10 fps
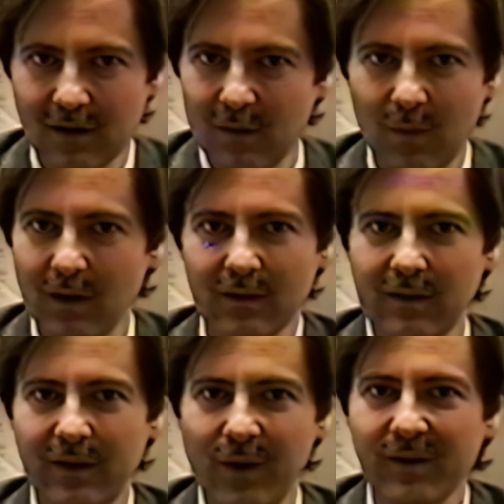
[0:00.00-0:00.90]
Well,
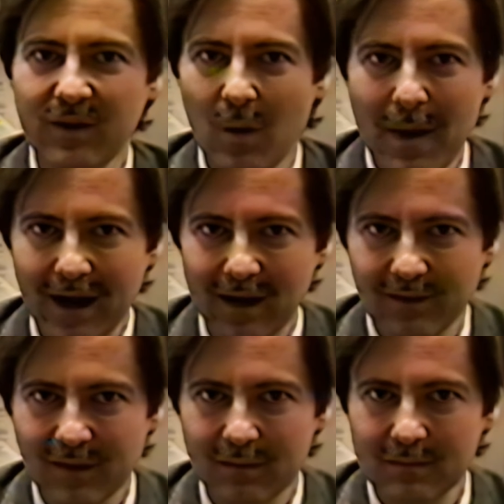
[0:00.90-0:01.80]
there is no
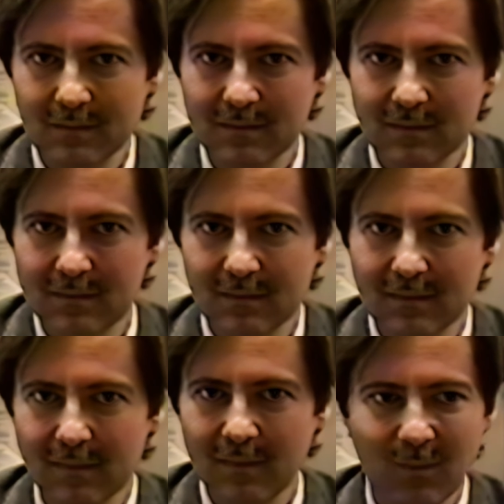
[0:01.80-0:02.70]
mechanism.
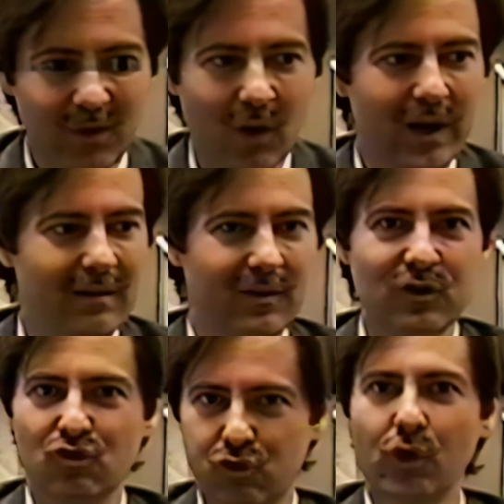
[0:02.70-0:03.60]
We don't have the
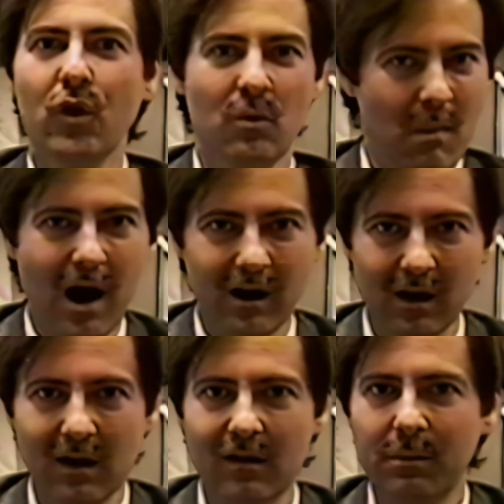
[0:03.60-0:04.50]
true
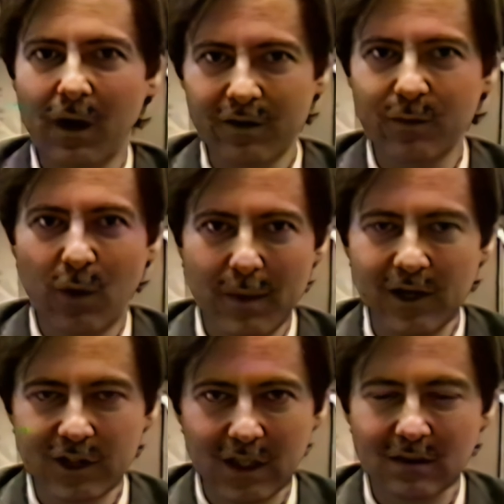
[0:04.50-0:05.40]
model of price formation.